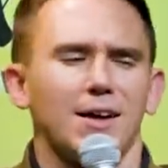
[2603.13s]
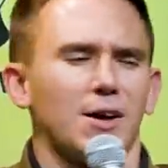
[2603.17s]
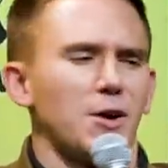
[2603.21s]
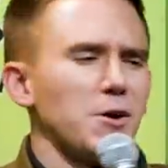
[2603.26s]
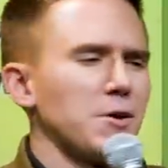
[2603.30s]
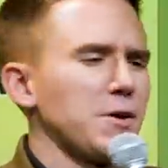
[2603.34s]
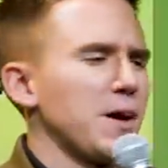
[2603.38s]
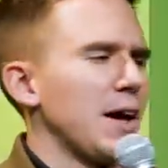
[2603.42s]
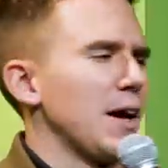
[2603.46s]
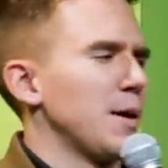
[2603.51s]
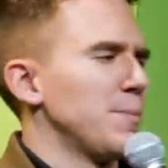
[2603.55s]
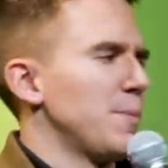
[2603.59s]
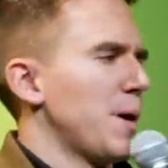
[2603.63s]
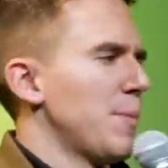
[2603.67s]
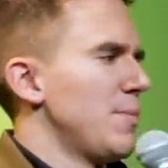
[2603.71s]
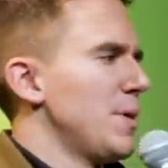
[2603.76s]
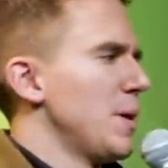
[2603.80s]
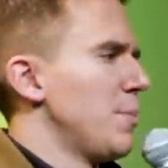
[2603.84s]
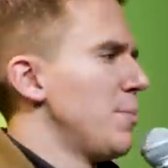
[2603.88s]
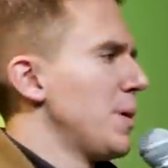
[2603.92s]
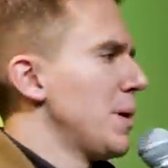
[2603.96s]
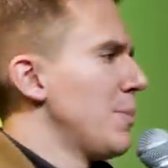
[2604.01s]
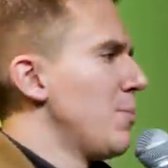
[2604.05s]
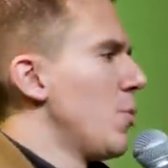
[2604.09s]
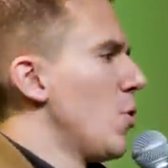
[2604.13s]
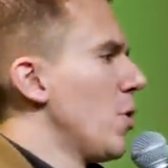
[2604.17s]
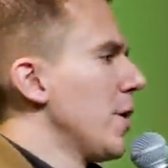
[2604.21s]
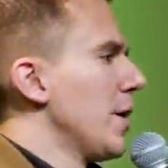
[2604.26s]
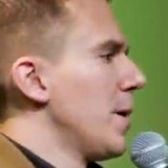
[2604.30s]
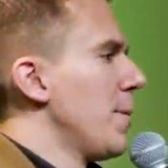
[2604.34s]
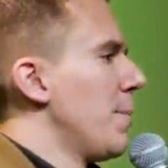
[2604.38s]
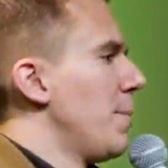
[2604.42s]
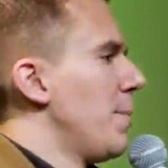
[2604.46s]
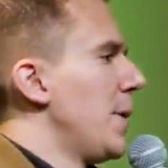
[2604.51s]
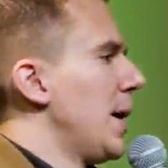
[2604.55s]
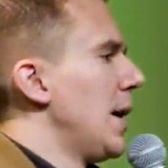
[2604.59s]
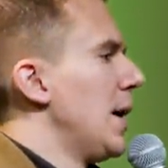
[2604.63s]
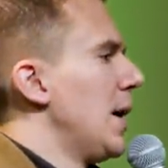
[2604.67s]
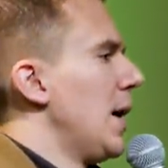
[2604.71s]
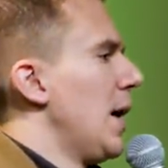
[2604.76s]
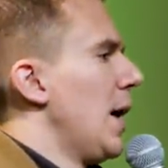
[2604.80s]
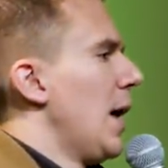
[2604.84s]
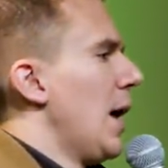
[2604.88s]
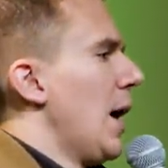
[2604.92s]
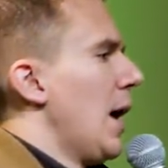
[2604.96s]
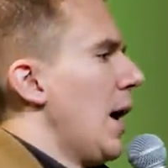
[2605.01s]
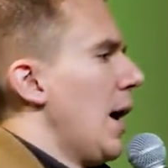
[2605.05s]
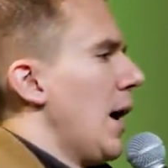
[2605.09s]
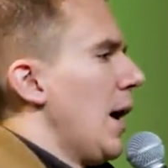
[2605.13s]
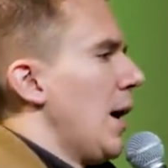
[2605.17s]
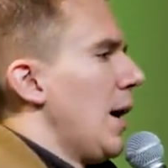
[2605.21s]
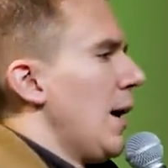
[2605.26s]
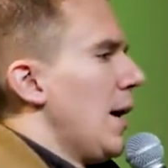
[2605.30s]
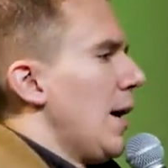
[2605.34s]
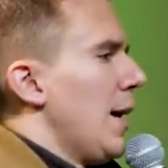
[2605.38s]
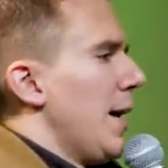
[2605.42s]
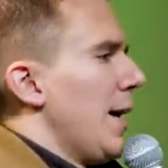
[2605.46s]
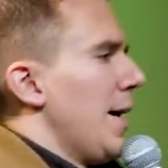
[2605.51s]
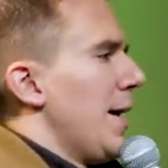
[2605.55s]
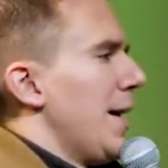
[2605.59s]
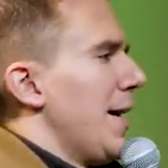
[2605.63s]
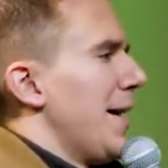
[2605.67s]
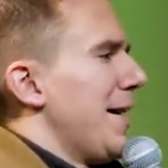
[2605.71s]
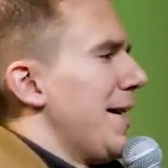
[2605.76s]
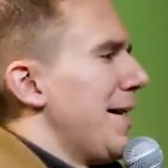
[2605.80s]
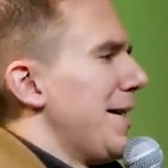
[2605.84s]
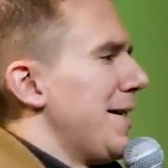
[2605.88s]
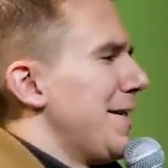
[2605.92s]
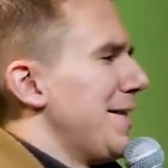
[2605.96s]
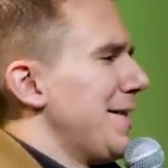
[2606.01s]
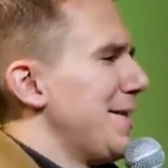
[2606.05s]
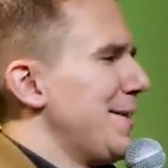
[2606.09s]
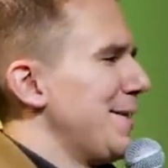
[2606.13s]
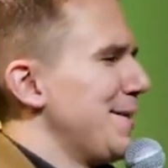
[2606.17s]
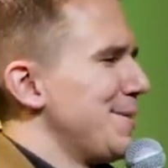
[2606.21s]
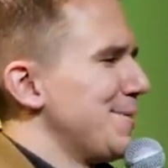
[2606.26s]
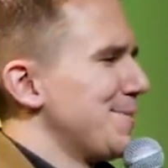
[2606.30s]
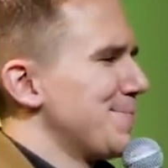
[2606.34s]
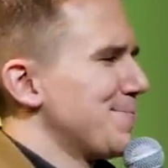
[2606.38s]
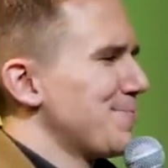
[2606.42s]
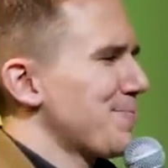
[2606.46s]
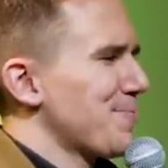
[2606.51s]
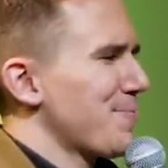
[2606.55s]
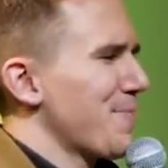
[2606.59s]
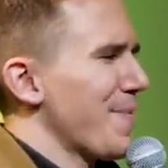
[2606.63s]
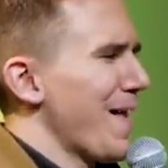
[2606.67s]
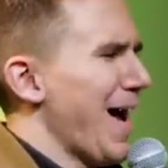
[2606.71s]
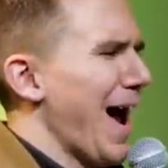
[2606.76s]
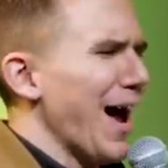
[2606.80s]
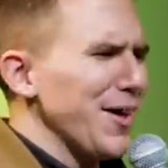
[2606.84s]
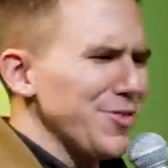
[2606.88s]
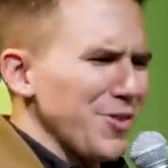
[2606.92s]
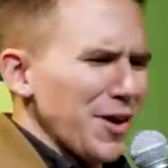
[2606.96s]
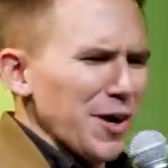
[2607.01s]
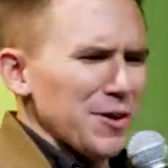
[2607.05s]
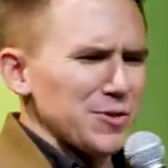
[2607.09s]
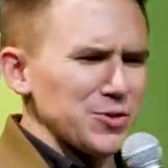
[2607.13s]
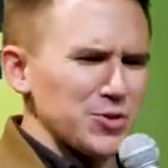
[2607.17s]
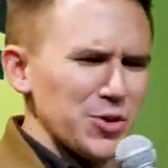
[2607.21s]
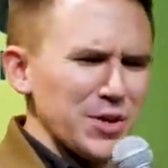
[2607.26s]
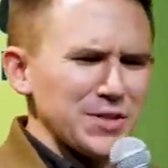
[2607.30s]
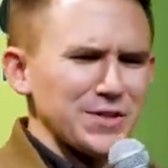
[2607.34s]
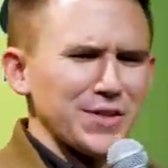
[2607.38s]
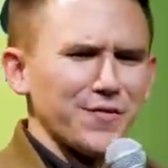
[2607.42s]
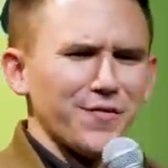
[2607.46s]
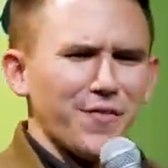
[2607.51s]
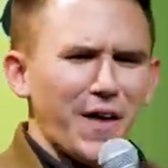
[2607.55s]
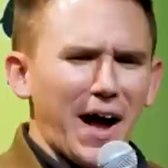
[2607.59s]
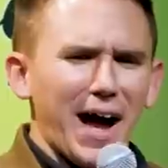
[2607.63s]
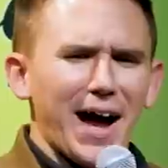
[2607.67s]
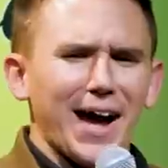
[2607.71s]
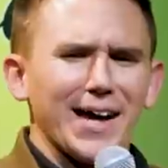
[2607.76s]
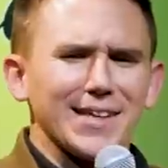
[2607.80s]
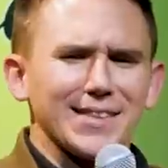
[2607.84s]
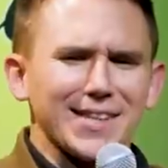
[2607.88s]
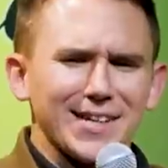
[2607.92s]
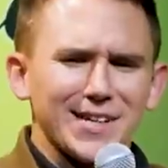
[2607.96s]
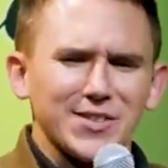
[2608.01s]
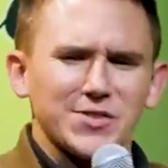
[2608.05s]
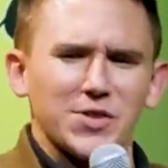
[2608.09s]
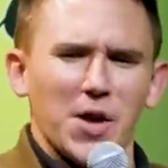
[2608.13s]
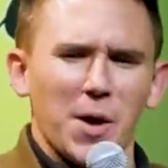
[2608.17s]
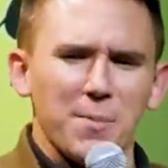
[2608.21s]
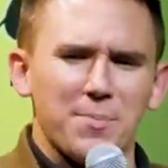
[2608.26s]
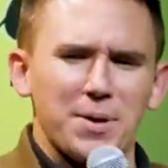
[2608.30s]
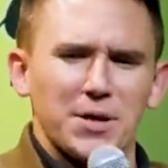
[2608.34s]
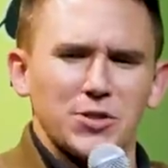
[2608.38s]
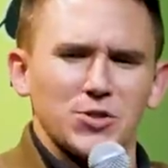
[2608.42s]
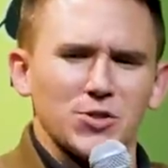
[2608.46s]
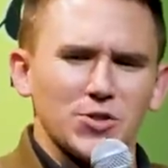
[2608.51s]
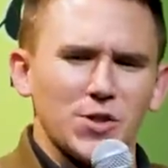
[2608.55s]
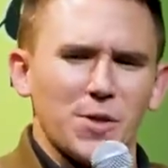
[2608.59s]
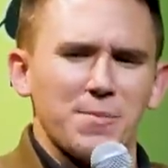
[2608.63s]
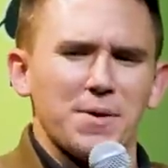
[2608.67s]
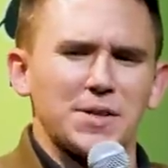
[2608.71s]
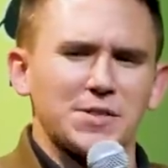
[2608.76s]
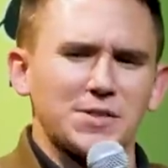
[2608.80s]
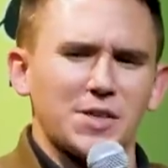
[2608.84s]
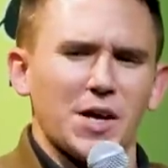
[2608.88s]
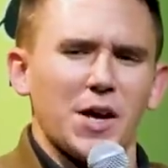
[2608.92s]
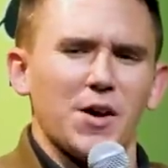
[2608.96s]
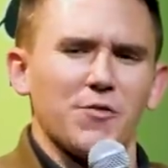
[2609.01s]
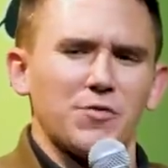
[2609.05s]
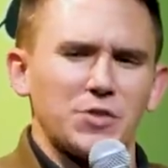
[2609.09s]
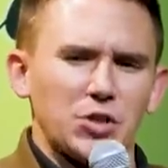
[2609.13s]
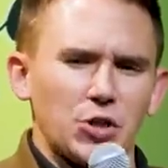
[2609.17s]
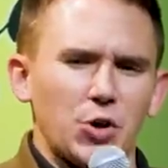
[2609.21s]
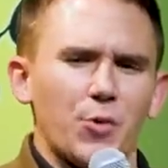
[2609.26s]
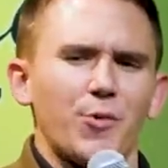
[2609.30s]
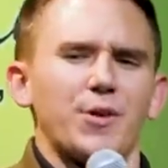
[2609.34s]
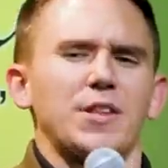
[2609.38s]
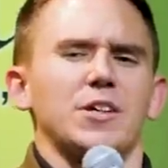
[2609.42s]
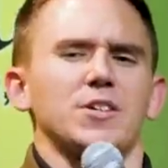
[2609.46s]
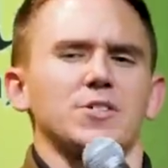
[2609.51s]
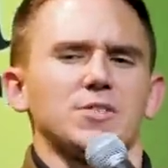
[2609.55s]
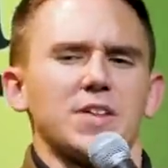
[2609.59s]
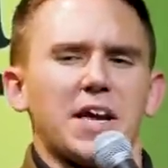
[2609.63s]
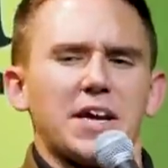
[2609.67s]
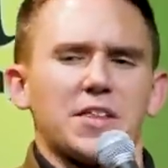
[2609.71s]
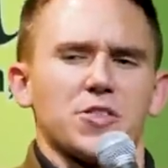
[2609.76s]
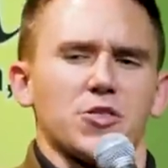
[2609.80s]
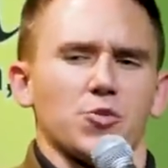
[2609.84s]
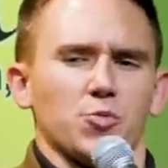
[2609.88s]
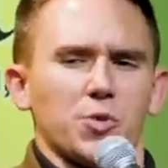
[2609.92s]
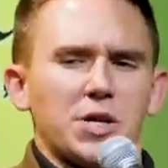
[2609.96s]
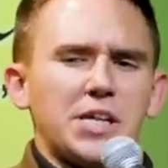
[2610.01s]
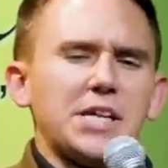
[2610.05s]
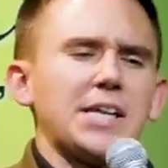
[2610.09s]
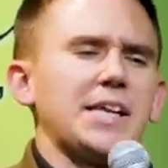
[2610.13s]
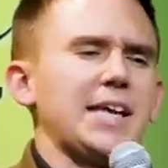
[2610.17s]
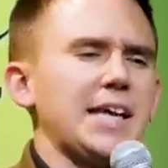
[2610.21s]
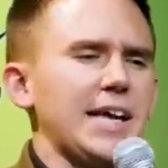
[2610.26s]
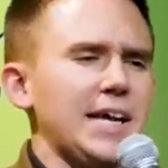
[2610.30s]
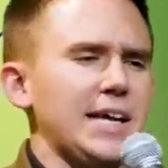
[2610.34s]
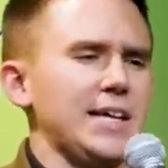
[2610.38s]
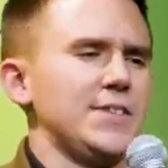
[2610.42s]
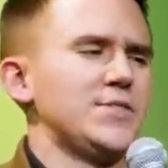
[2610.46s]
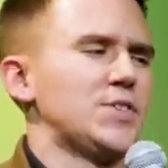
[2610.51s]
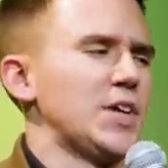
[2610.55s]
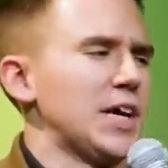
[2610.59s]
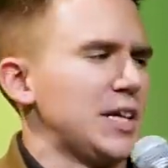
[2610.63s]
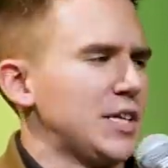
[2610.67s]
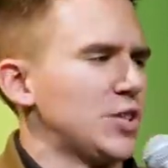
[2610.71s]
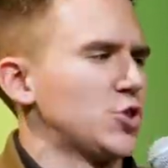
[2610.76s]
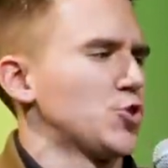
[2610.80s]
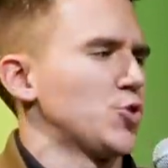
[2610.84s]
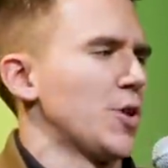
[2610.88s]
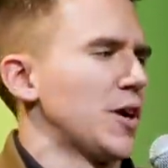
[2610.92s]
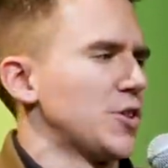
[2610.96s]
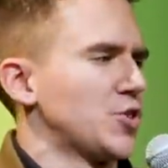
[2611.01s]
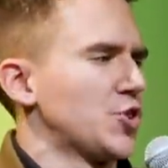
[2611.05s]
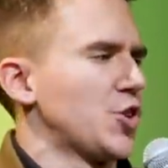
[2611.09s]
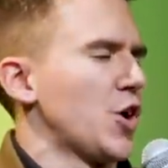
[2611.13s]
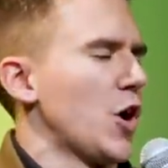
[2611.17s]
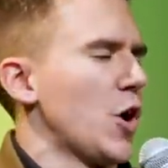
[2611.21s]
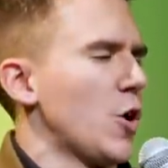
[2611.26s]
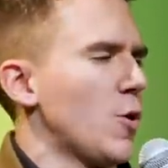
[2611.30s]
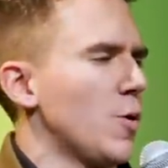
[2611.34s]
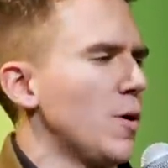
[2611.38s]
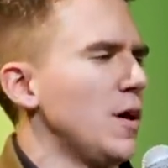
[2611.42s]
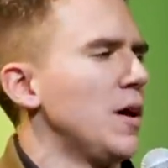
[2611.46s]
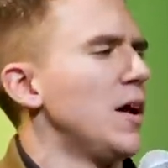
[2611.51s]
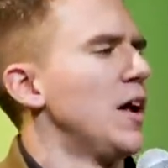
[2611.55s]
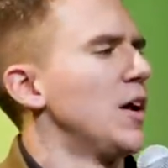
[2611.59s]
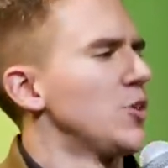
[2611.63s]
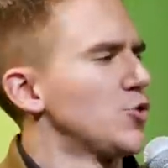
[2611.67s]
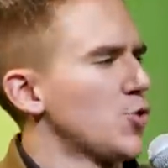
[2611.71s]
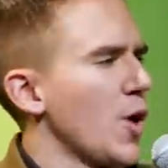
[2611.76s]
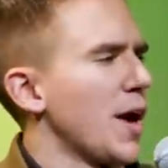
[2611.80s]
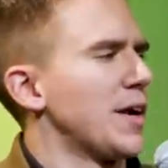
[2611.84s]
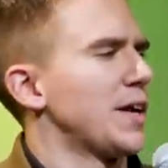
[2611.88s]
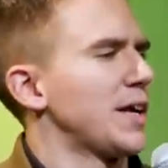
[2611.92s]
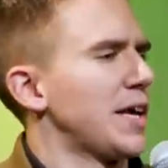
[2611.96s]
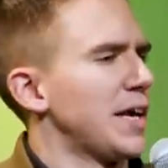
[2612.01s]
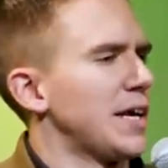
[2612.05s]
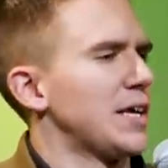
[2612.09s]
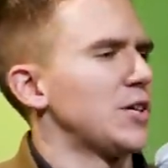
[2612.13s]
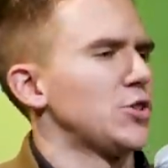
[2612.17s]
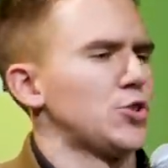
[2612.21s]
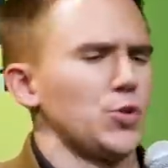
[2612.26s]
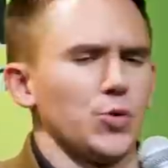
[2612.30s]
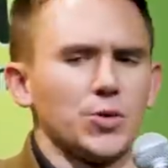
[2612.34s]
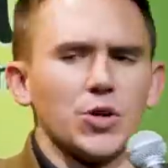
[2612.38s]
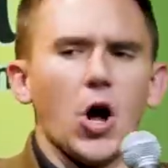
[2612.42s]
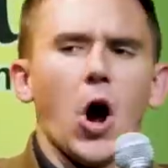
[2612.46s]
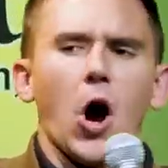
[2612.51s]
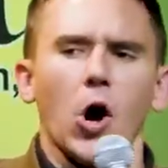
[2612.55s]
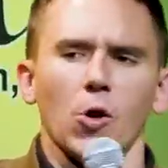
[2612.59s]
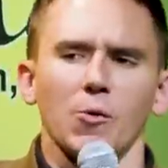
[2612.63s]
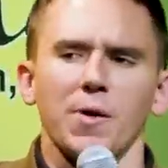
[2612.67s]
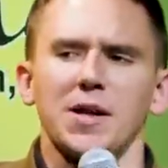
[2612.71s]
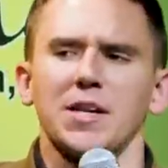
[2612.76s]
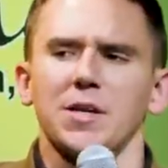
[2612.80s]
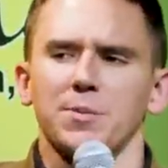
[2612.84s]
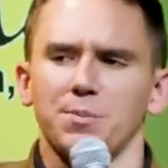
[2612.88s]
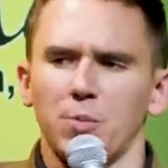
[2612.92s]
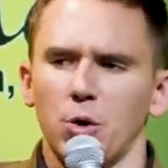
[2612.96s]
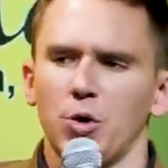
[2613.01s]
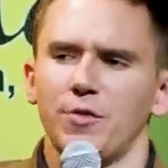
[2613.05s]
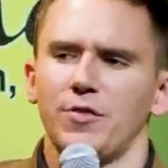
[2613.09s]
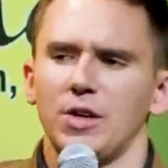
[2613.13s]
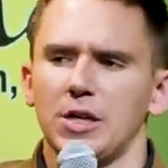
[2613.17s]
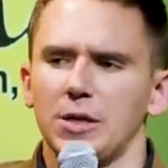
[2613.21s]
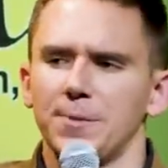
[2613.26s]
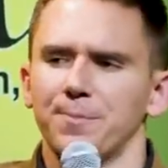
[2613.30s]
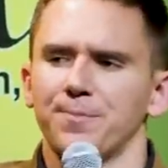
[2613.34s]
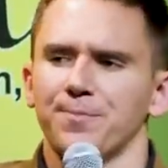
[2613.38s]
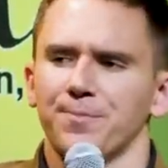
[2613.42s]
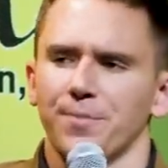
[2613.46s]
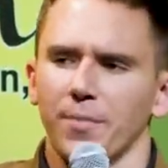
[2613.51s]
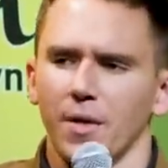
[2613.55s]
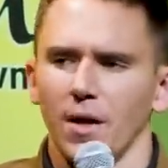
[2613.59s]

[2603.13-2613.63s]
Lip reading: Okay, maybe a big boy. But I thought I was dressing fine. Then I saw pictures of myself, and you know when there's like three kids in a trench coat trying to get into an R-rated movie?